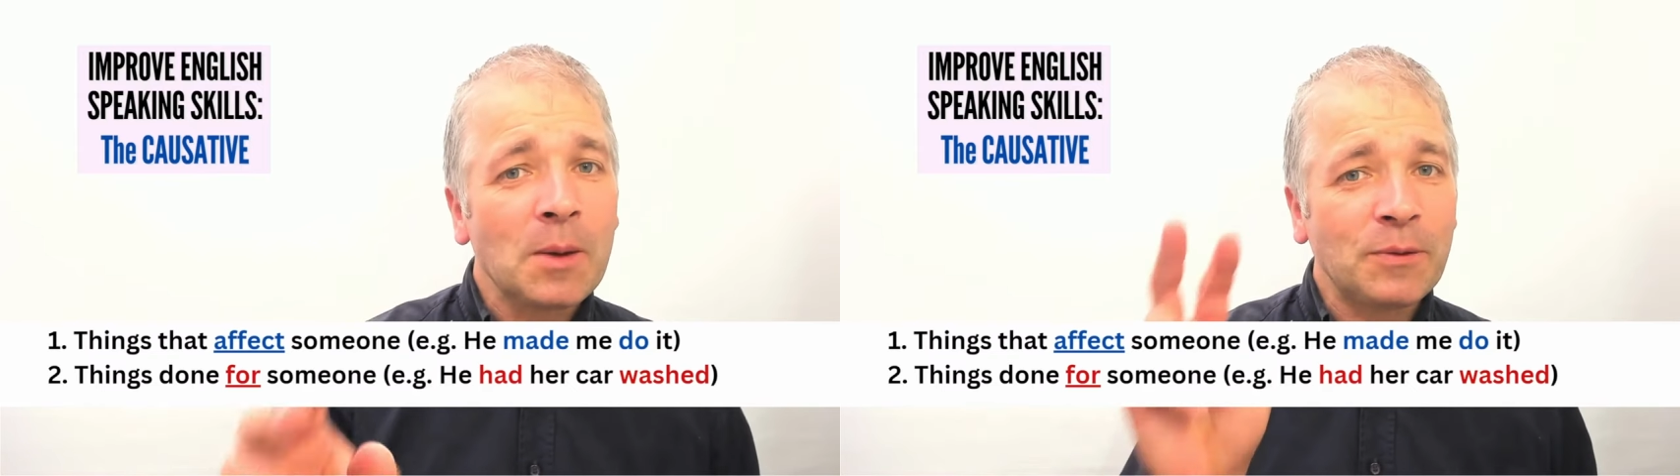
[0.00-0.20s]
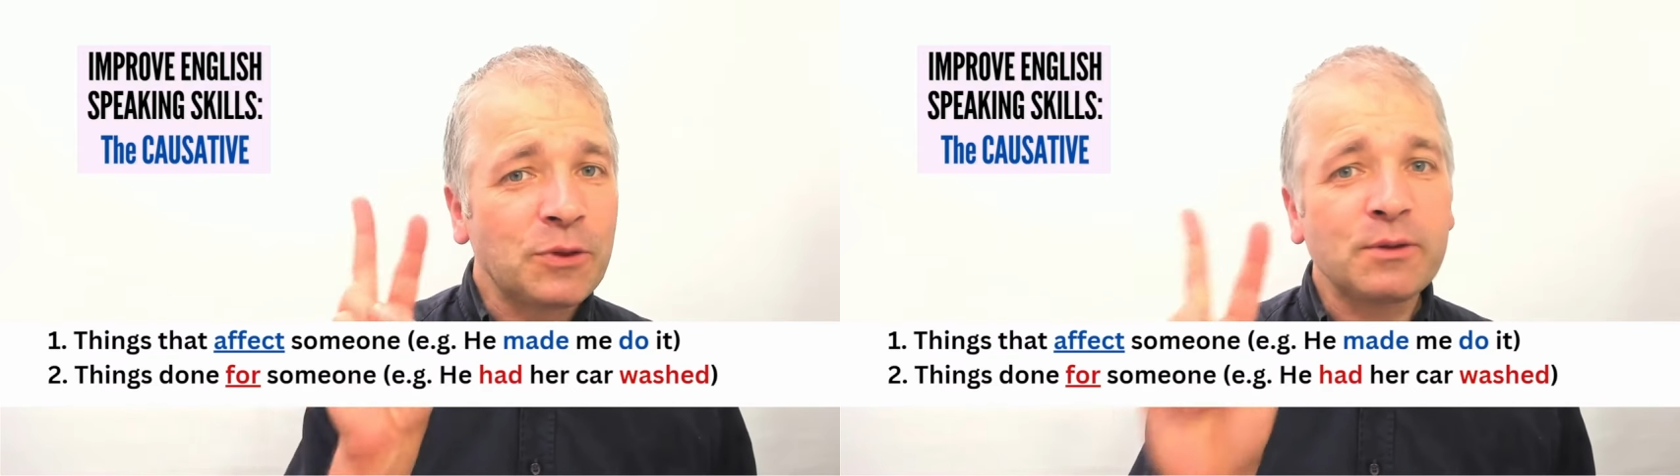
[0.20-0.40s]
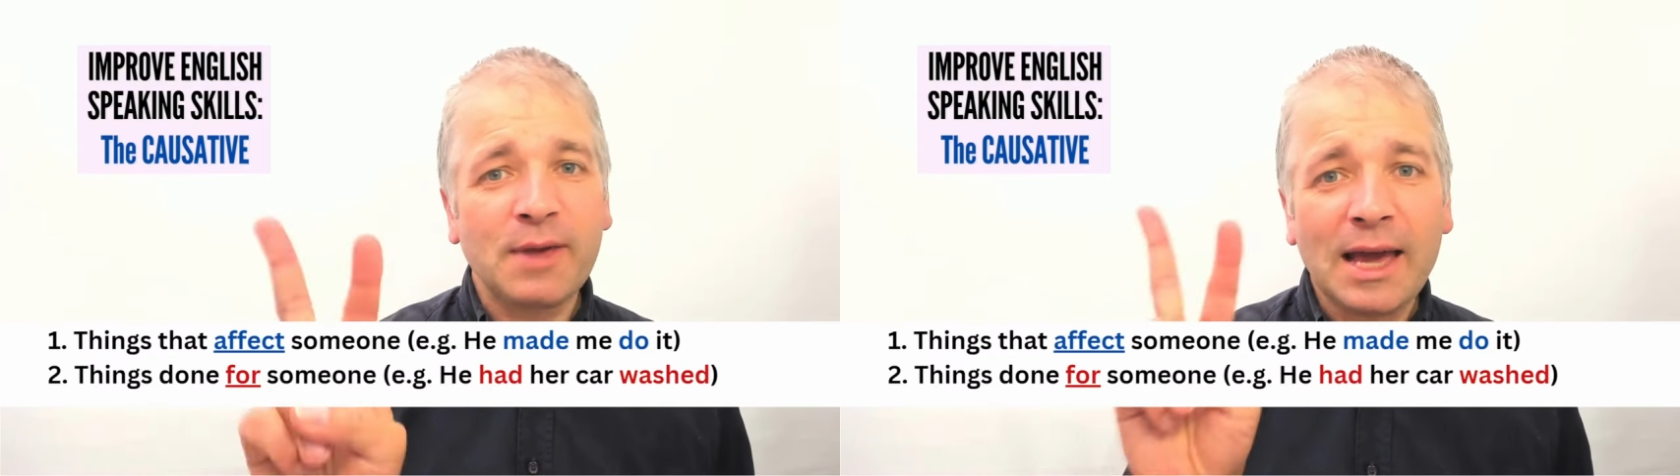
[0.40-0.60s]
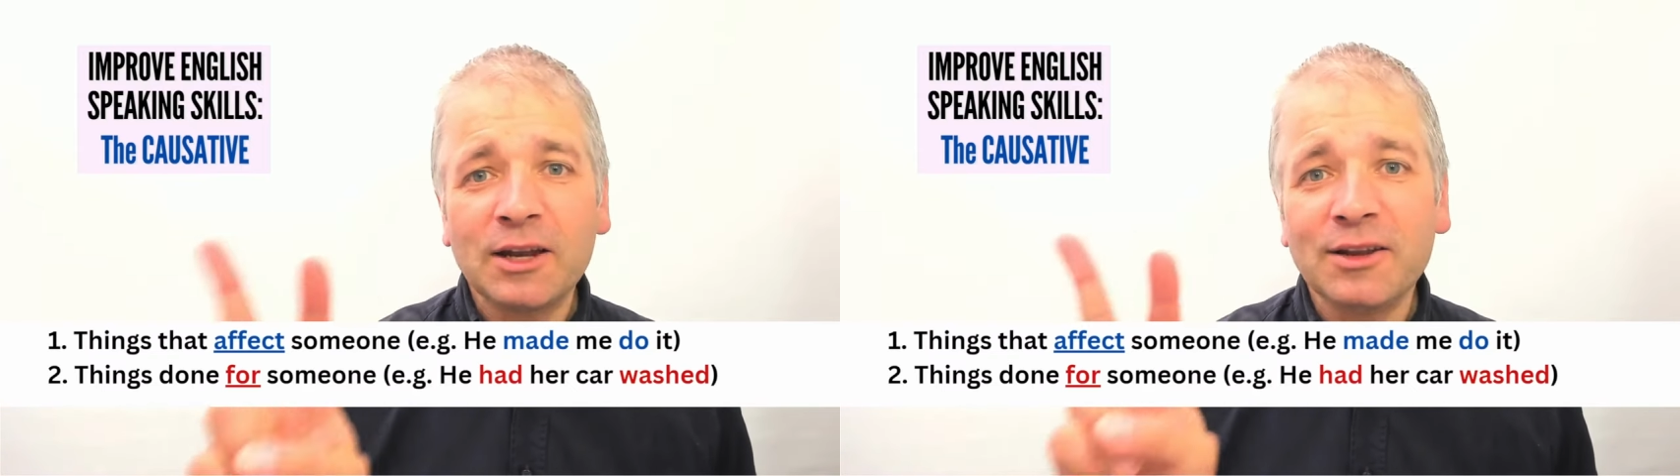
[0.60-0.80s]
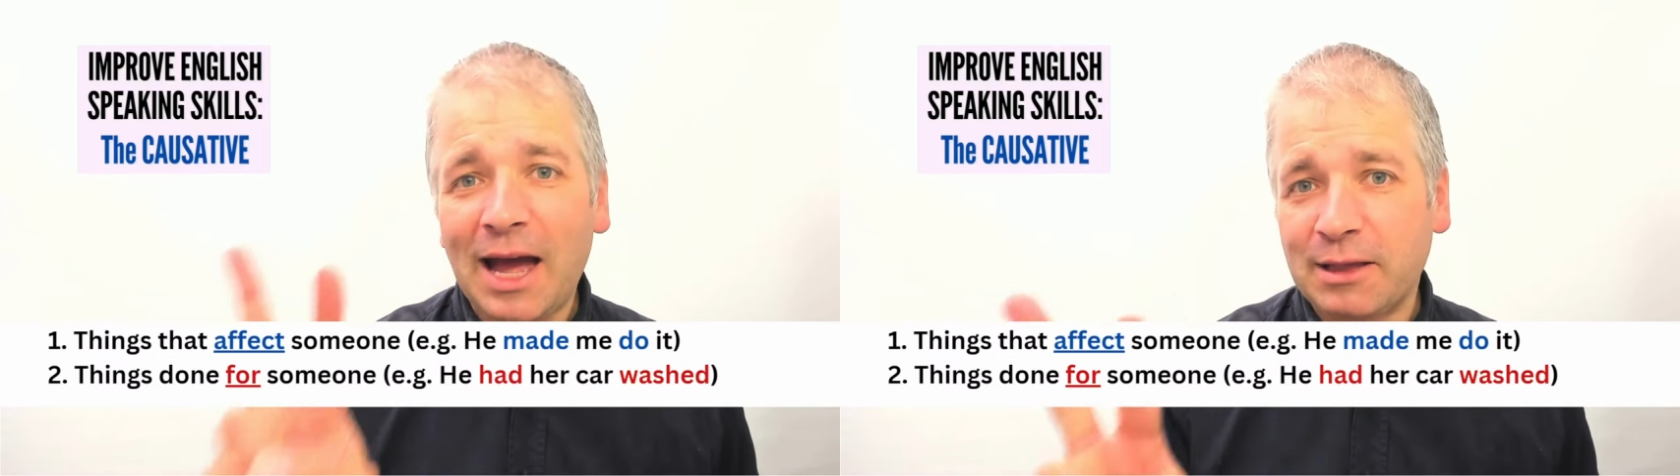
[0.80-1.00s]
But the
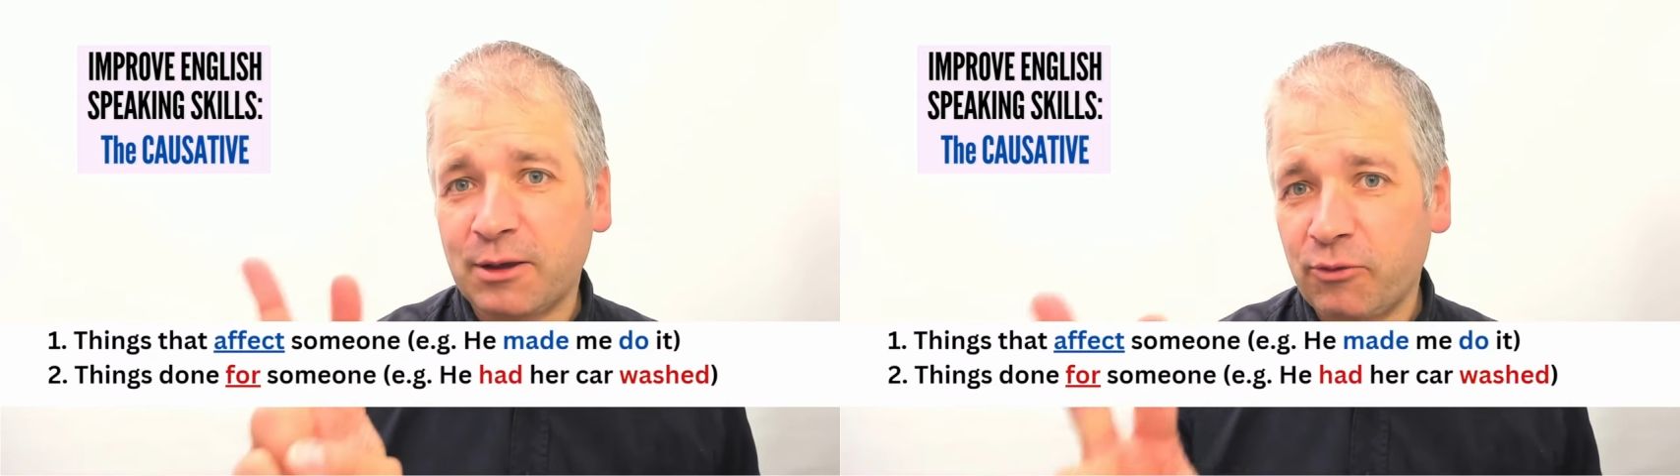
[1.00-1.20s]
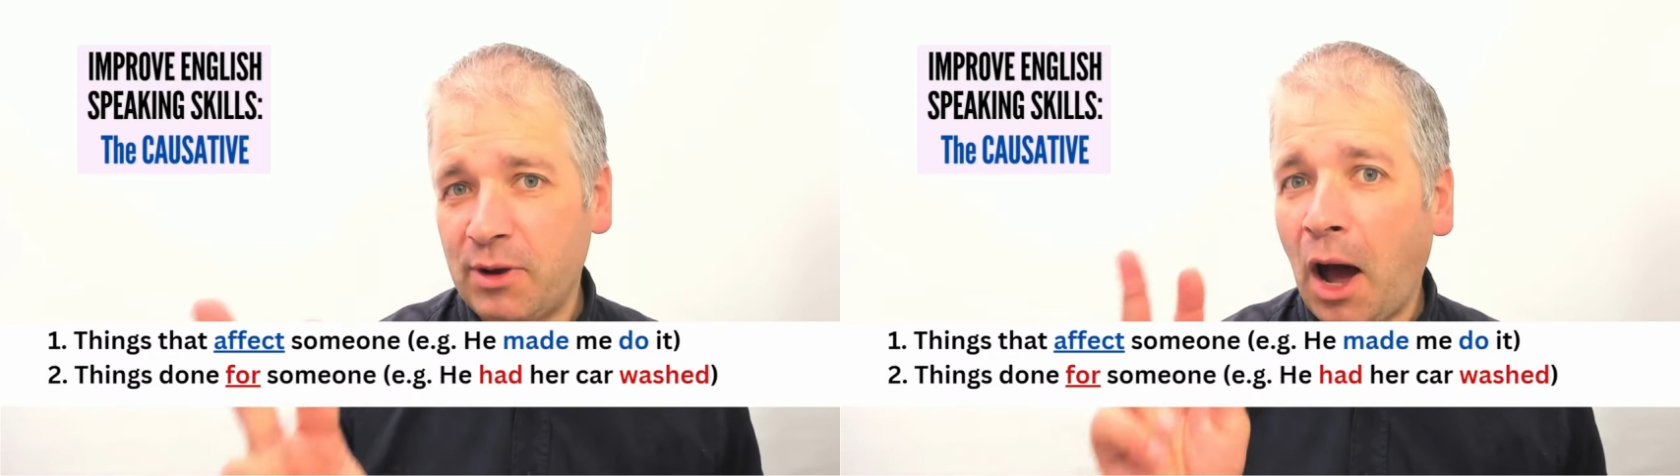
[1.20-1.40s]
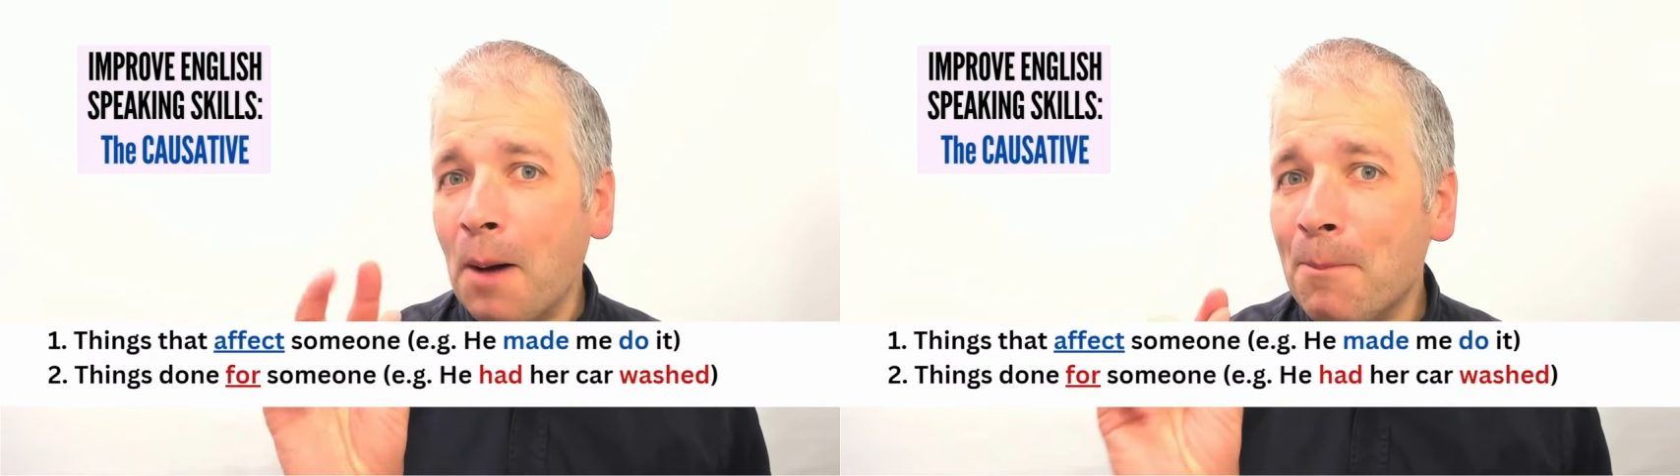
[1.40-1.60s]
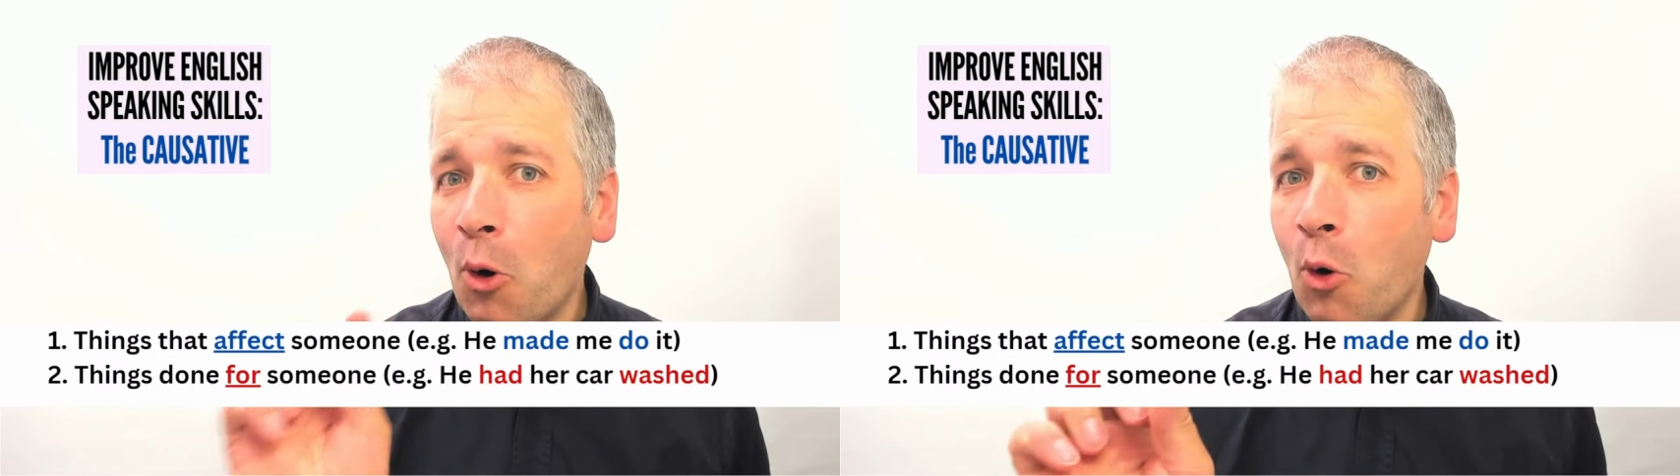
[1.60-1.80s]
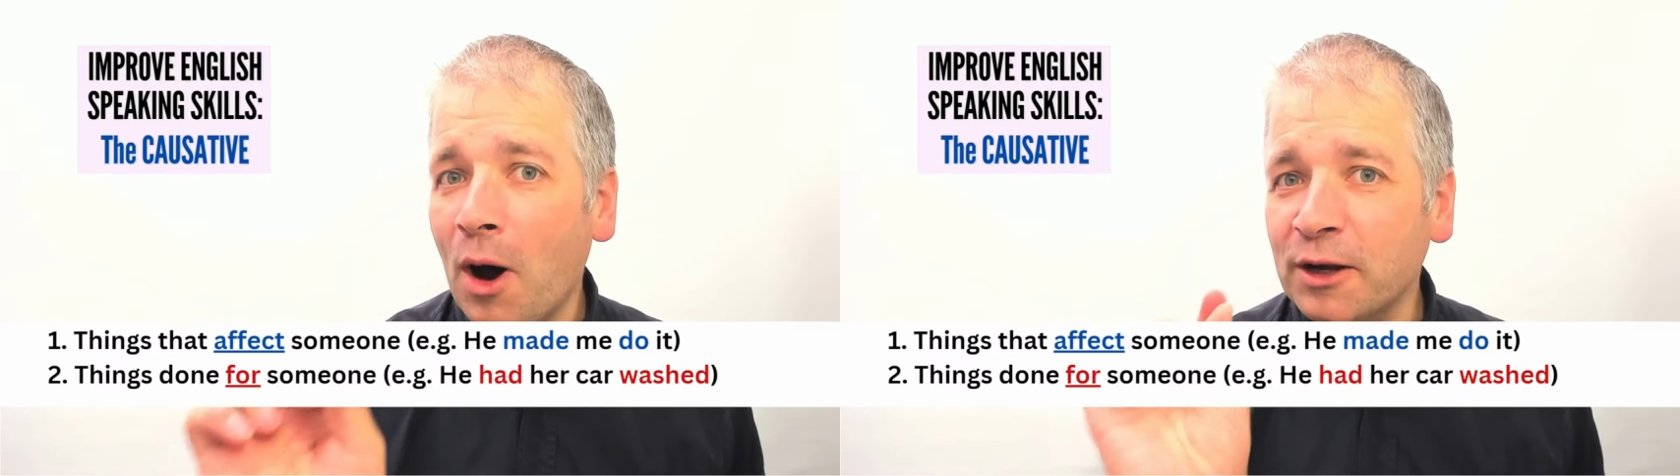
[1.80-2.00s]
second category are more